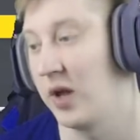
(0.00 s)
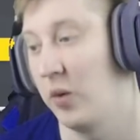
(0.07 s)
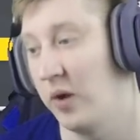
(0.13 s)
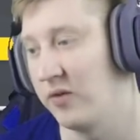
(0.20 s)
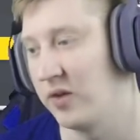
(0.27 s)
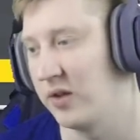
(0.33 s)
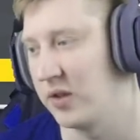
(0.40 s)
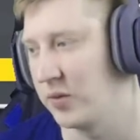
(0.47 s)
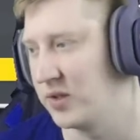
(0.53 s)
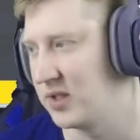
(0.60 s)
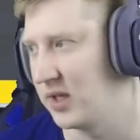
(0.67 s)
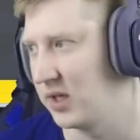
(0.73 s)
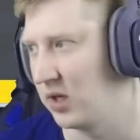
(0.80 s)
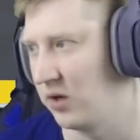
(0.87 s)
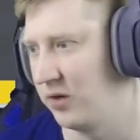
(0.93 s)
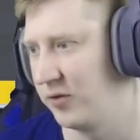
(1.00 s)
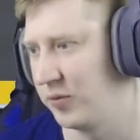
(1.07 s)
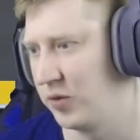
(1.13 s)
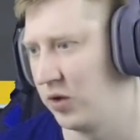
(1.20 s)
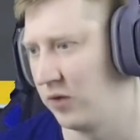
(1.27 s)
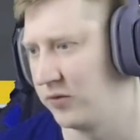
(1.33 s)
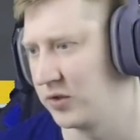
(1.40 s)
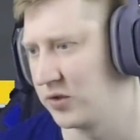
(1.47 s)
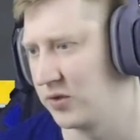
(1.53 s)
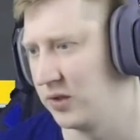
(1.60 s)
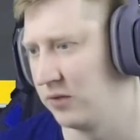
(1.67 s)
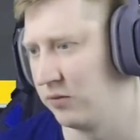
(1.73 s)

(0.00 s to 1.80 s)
However, there is that guy from Coventry,